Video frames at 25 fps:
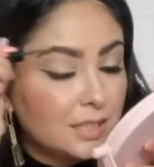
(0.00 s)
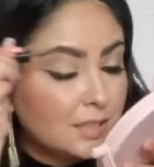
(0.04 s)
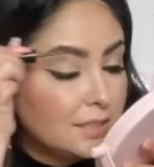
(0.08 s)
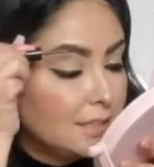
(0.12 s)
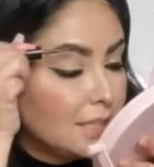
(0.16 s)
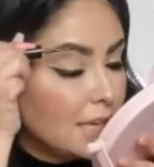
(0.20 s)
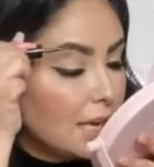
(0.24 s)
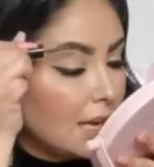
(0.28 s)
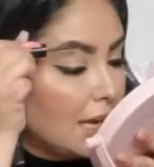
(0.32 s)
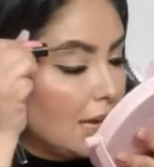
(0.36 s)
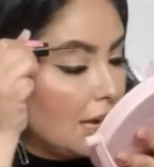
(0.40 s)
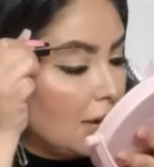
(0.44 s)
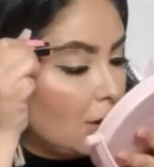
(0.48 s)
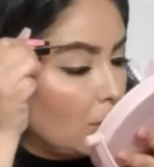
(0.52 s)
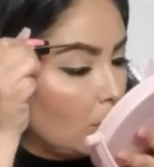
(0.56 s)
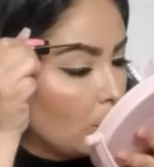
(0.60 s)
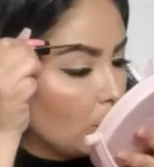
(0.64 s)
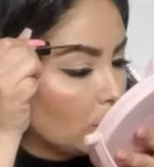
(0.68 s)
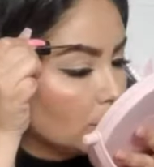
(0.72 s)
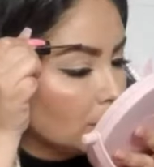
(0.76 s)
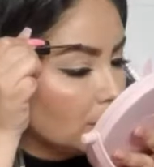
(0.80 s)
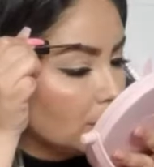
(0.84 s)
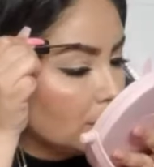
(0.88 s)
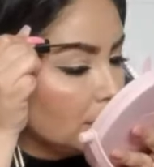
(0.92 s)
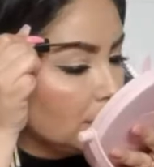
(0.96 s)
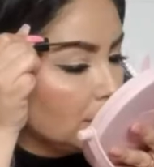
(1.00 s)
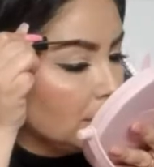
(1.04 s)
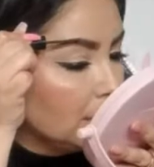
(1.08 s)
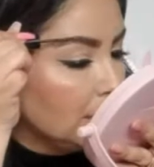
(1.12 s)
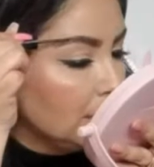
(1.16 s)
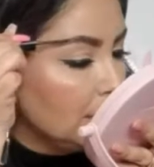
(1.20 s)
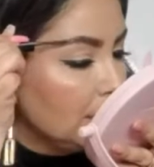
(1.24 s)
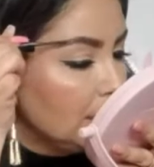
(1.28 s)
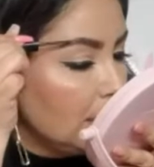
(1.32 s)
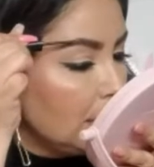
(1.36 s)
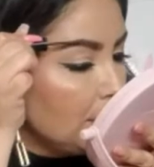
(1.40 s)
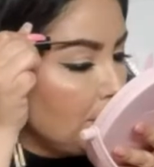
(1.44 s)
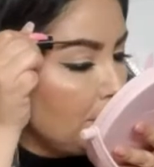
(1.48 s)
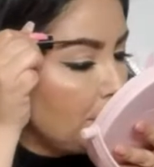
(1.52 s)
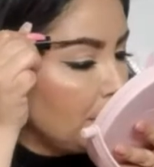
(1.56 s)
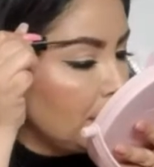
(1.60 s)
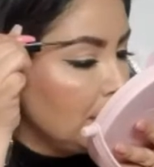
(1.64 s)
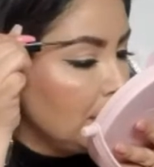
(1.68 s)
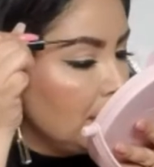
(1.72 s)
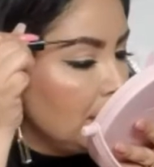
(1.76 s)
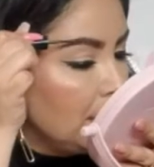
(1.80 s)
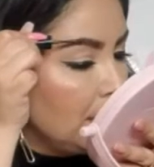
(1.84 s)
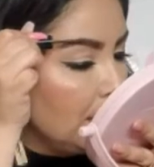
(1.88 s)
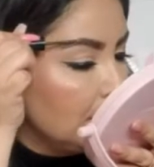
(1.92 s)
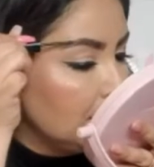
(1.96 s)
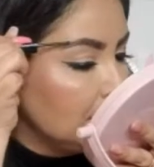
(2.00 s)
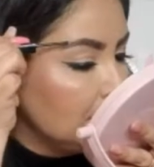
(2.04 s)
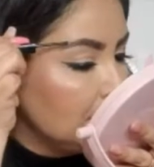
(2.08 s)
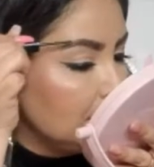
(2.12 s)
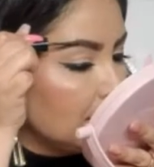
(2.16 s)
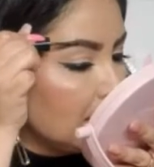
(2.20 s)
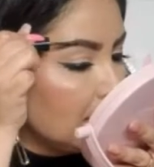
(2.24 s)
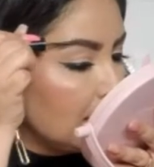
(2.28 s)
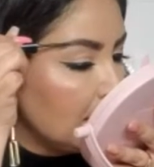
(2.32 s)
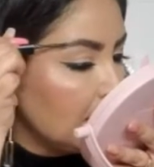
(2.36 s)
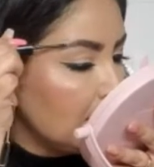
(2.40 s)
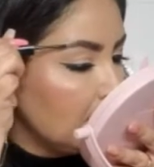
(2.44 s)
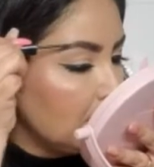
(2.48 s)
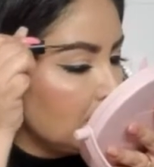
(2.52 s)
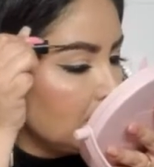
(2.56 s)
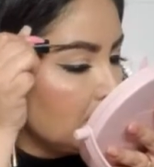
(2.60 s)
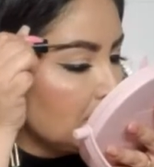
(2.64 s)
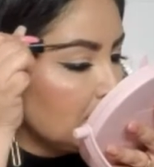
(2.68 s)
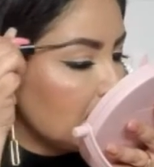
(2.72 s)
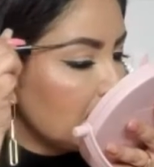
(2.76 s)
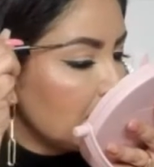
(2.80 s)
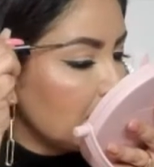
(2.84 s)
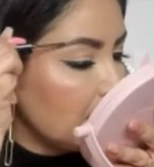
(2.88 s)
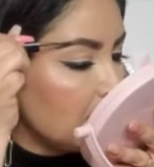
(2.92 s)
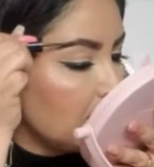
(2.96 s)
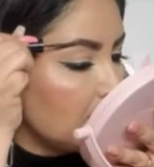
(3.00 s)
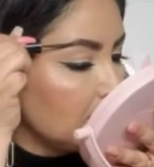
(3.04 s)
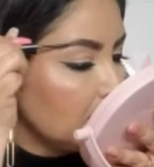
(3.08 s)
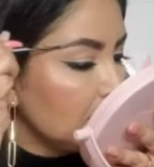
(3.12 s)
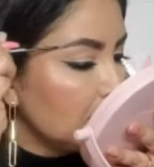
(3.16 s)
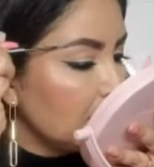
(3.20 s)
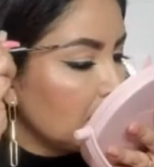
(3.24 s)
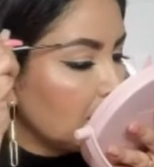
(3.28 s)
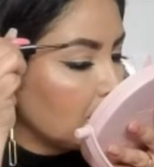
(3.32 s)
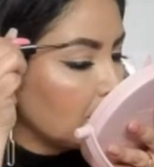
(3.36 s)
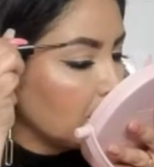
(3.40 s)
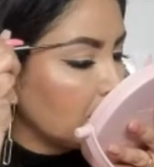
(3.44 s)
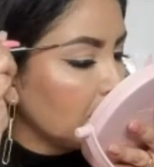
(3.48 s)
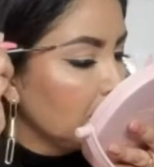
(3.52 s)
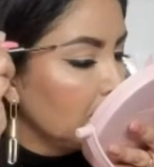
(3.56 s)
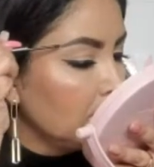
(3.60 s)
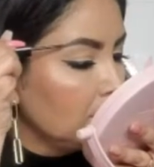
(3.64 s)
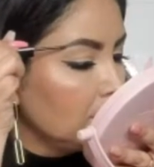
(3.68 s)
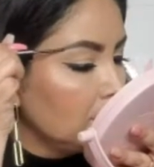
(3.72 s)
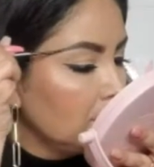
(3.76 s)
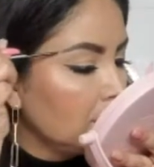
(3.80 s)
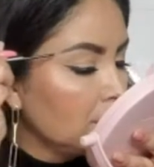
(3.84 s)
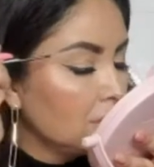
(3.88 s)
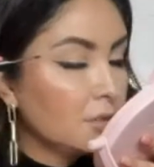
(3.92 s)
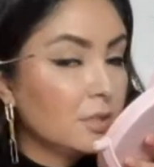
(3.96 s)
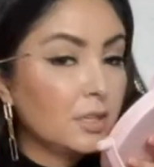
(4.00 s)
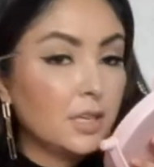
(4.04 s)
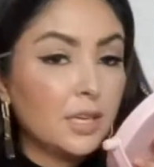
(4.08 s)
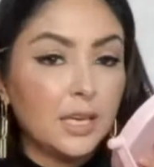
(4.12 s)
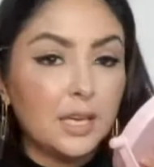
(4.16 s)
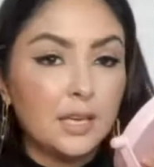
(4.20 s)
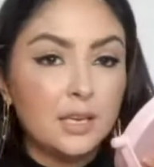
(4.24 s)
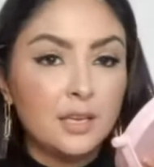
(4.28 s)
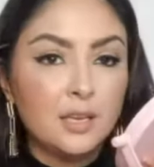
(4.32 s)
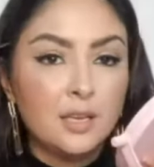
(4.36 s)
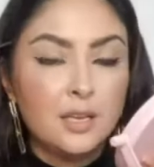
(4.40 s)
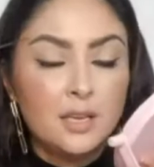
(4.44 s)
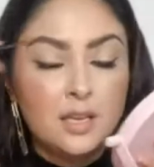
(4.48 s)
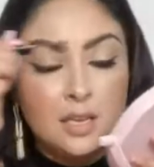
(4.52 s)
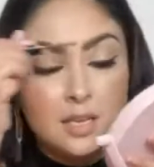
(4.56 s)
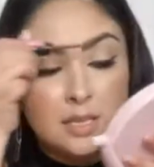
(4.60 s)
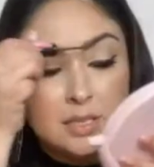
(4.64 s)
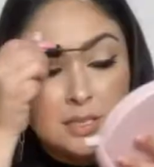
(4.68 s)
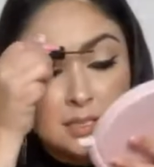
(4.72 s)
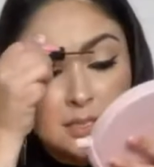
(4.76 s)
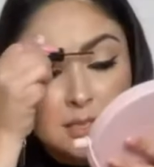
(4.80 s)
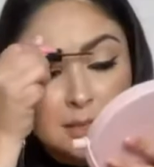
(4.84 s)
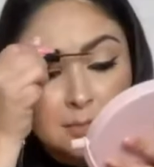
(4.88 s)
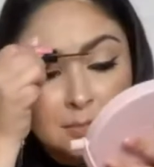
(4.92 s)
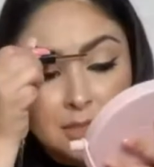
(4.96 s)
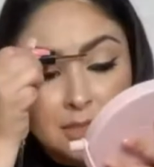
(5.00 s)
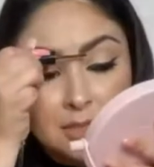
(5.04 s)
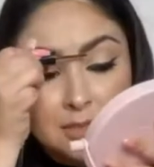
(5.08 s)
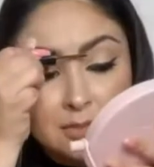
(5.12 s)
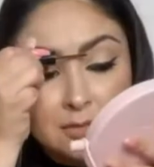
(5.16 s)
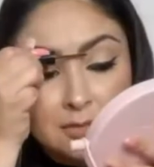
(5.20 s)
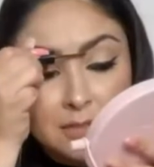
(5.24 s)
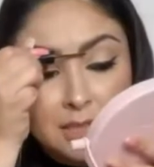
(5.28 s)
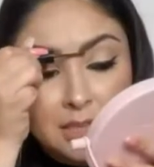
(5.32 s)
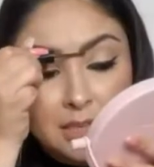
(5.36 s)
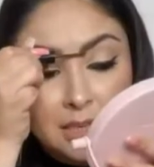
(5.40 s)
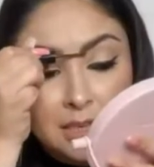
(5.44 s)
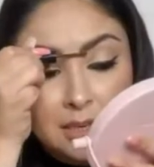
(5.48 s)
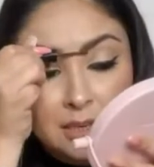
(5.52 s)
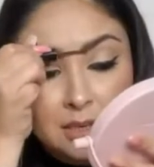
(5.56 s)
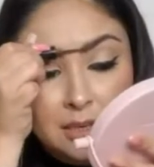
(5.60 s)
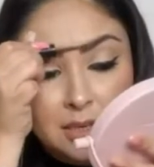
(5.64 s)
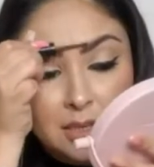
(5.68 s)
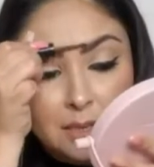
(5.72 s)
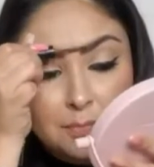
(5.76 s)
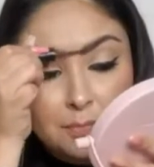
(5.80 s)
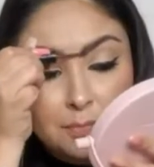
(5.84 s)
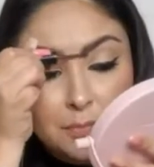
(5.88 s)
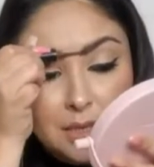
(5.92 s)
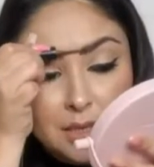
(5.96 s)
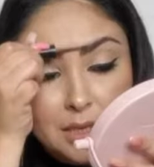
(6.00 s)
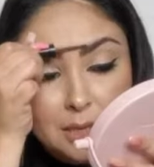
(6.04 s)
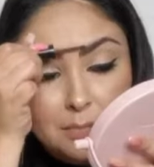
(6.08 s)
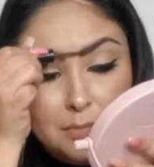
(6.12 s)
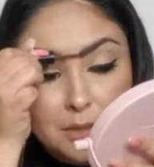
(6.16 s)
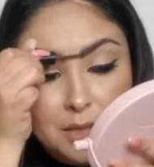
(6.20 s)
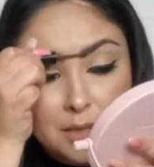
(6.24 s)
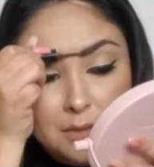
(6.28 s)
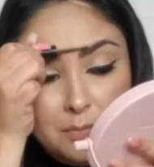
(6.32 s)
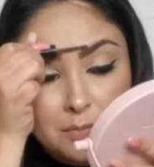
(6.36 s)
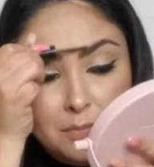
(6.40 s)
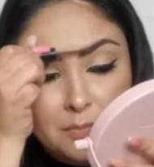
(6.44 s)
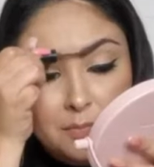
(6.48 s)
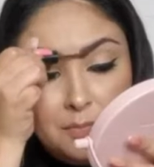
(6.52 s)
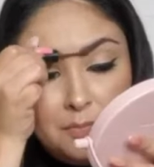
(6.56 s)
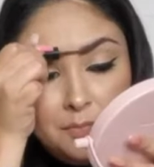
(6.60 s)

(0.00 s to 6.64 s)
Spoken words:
Down. Yep. Down, down, down. Okay. Same thing over here. Up, up, up.